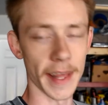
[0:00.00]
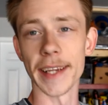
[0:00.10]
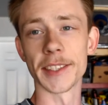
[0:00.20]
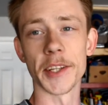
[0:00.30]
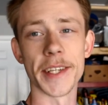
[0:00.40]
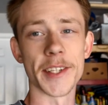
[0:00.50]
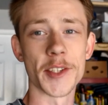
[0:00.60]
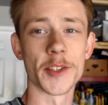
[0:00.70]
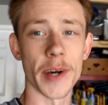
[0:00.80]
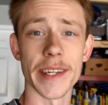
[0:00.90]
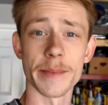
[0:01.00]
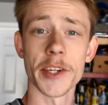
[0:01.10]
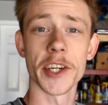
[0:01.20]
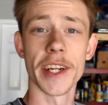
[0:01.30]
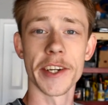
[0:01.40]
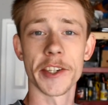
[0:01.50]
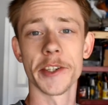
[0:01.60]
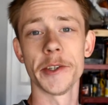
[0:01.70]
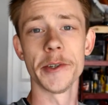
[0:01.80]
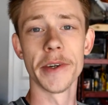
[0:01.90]
thanks to this transmission
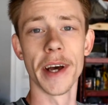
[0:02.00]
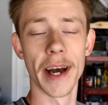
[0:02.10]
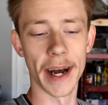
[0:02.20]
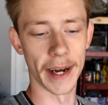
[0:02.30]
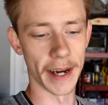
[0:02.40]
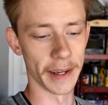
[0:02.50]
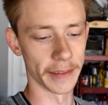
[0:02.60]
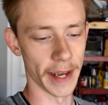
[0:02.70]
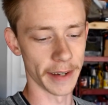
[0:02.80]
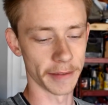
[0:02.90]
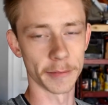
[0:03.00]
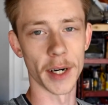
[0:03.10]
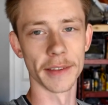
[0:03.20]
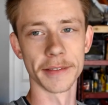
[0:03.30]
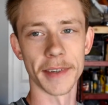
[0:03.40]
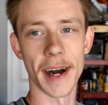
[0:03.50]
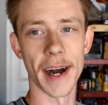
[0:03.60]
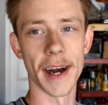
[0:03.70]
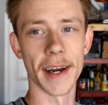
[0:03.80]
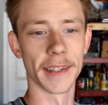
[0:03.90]
issue uh, that, well,
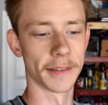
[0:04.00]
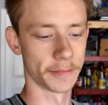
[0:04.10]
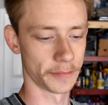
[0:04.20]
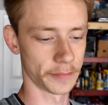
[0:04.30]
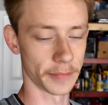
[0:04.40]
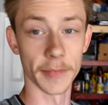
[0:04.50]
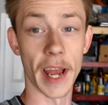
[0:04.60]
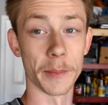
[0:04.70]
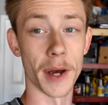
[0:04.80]
I am